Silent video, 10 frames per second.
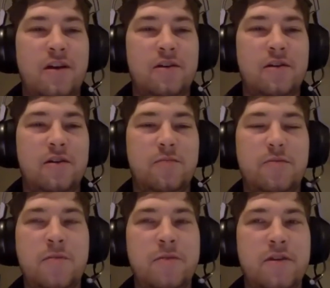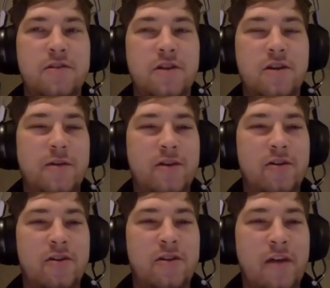could probably talk about
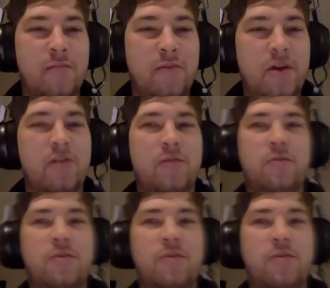all night. But um,